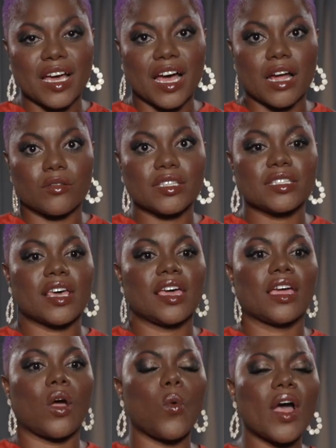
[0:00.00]
I was
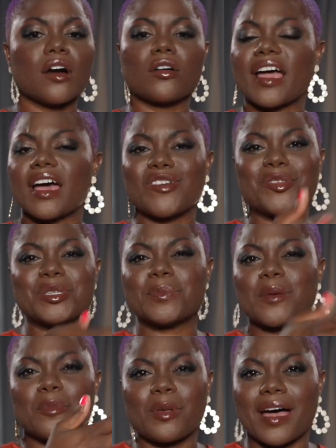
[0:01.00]
saying, well, I have all these
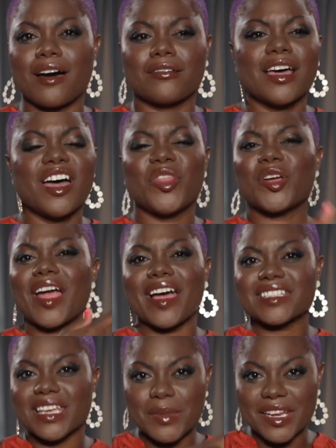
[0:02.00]
people out. They're
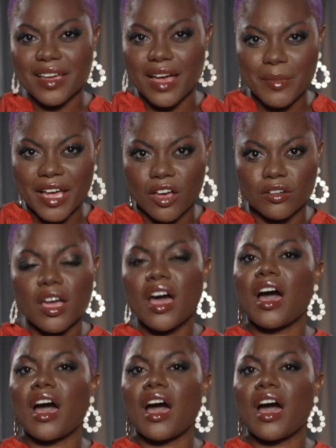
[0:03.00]
asking me to come out.